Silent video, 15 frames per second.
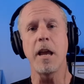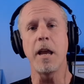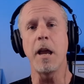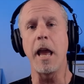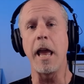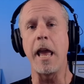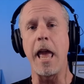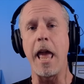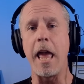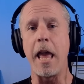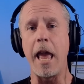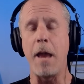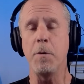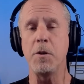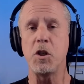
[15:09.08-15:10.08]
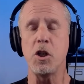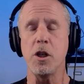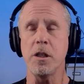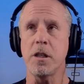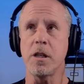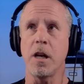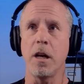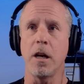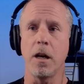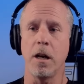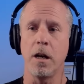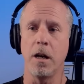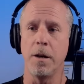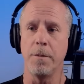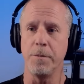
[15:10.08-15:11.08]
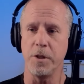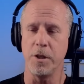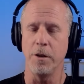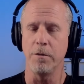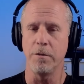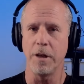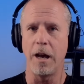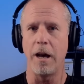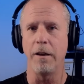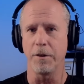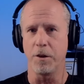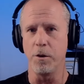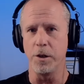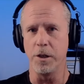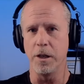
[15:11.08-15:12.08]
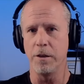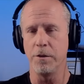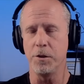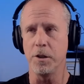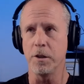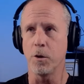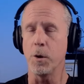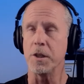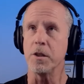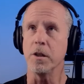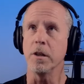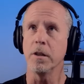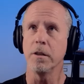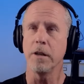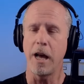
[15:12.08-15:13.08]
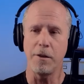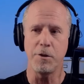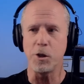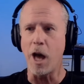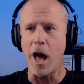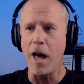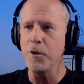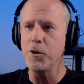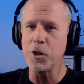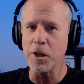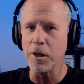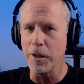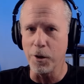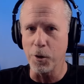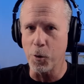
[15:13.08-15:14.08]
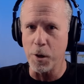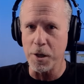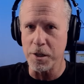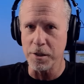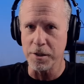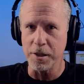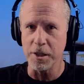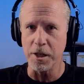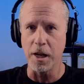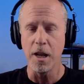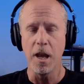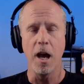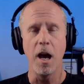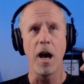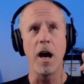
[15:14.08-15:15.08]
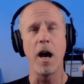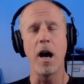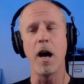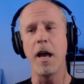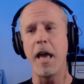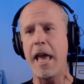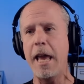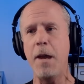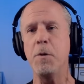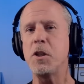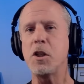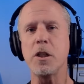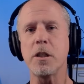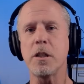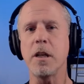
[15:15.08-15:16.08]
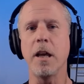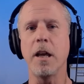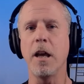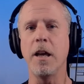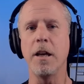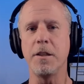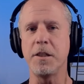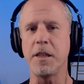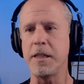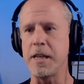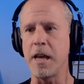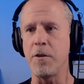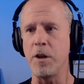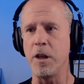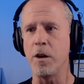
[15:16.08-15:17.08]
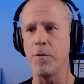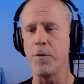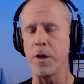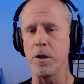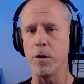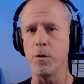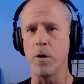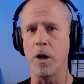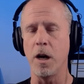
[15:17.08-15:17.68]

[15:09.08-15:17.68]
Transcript: It was just no. I'll do your question. I'll do your little question, CJ. It was just a sit down interview.